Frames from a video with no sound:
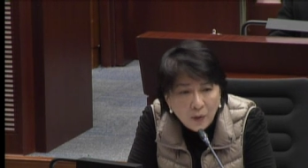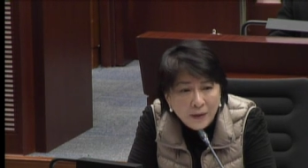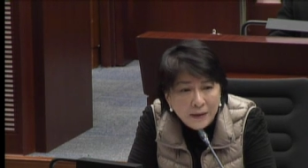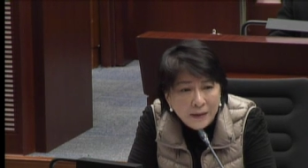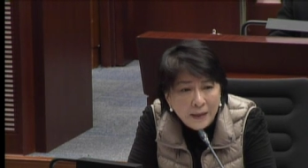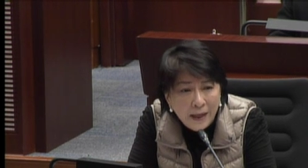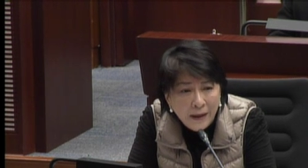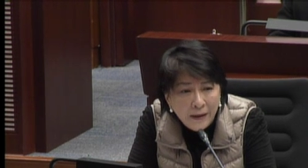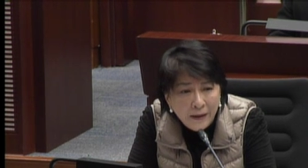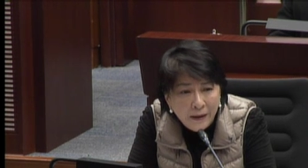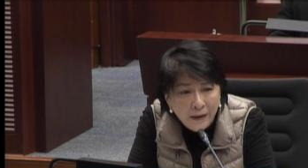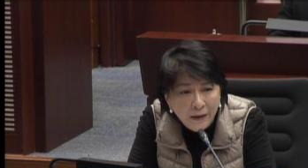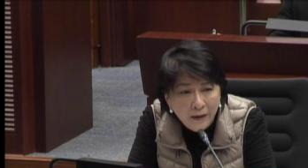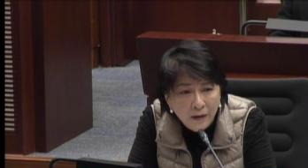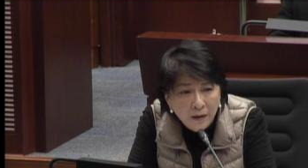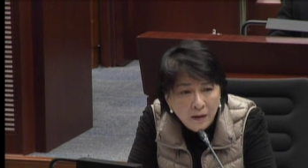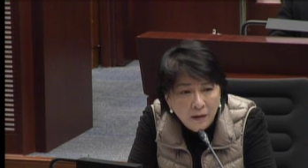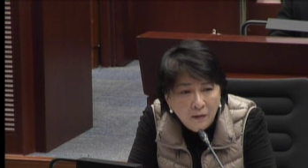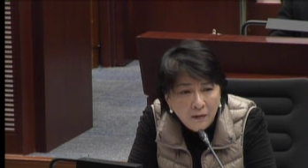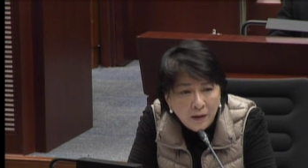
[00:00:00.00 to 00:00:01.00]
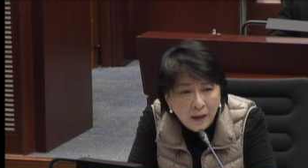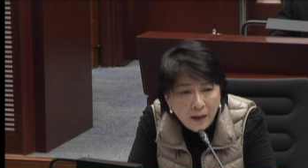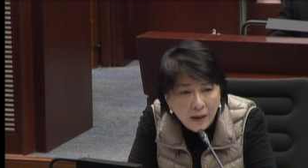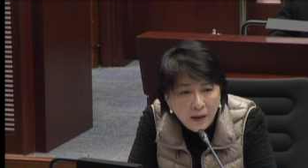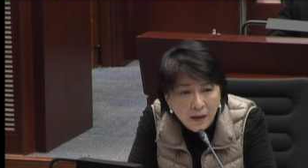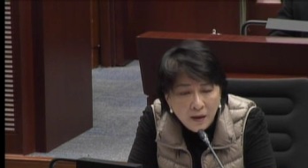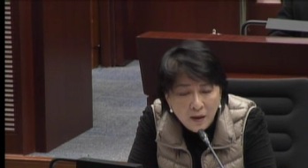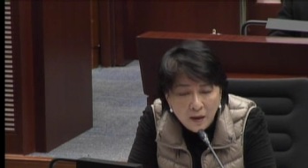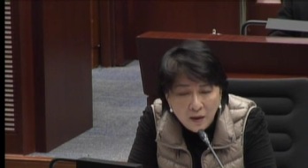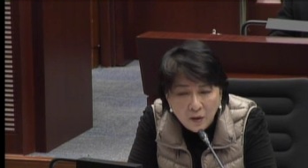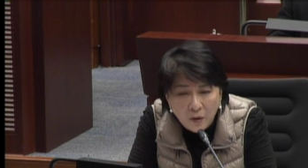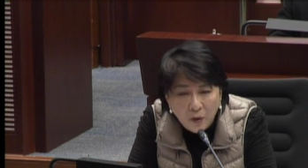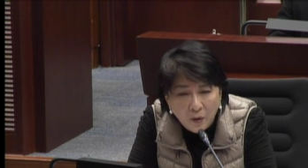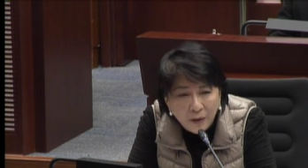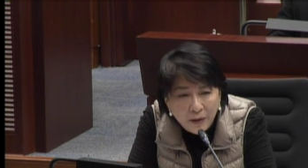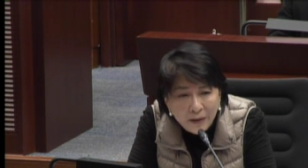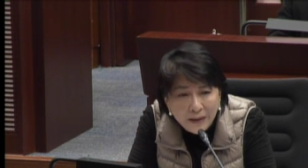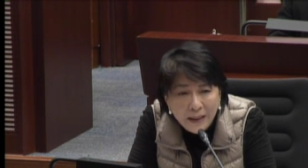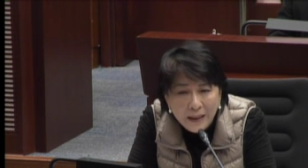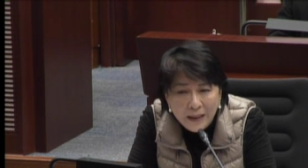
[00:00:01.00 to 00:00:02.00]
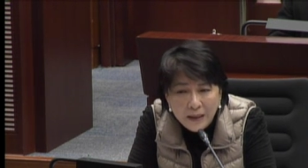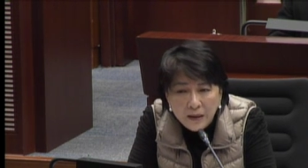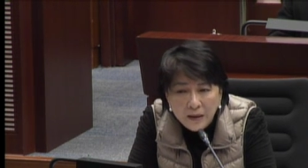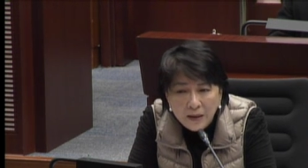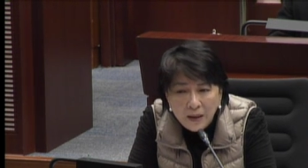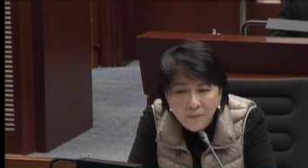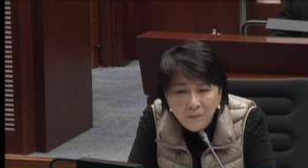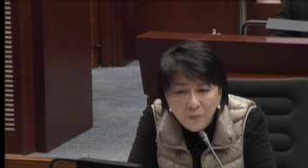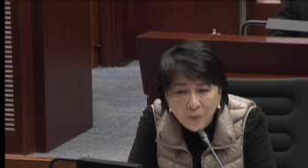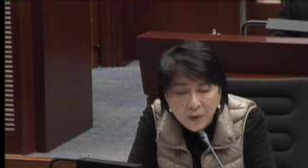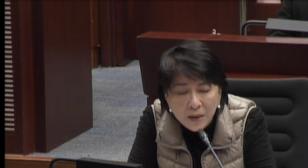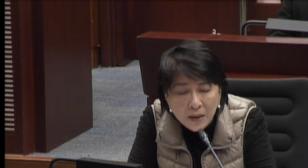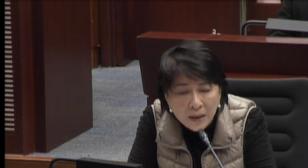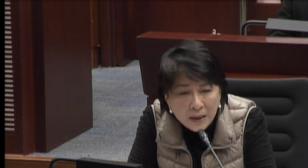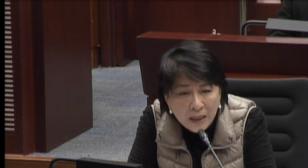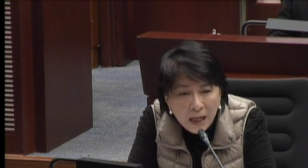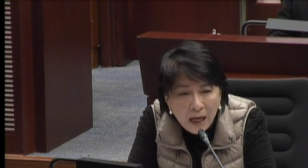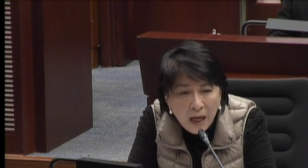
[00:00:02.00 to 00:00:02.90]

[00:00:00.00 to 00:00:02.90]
because there may be elders